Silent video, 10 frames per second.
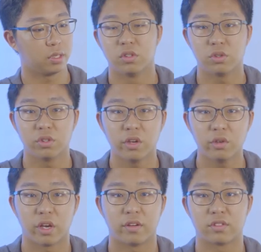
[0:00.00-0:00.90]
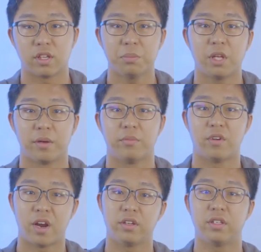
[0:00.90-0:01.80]
So now you have some time,
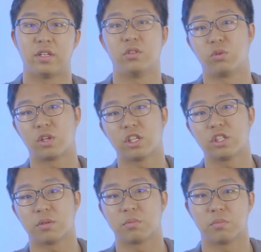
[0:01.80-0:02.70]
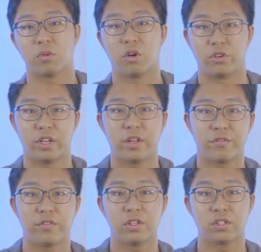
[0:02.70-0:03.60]
rather than to catch up on
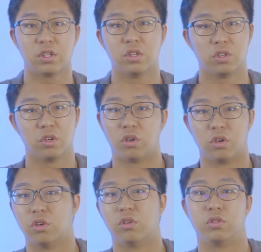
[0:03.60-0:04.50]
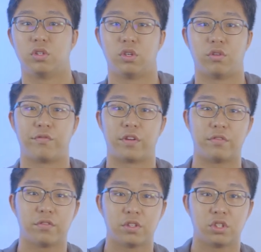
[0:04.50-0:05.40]
Netflix or your
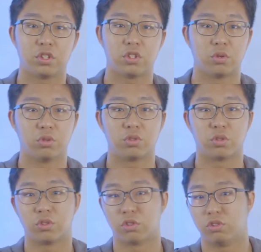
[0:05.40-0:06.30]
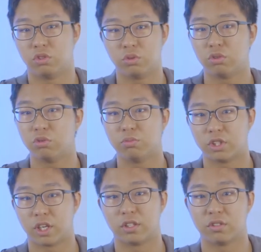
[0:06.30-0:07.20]
favorite shows on your YouTube
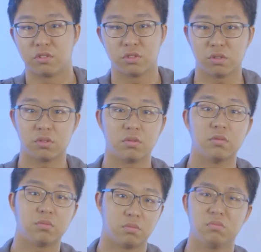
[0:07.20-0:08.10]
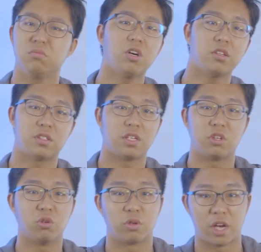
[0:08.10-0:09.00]
channels. Not
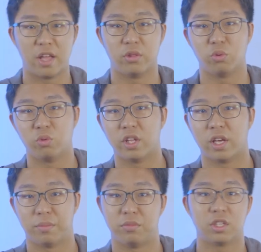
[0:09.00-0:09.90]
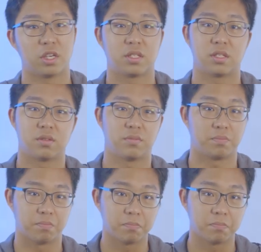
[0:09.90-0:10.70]
saying you can't do them, just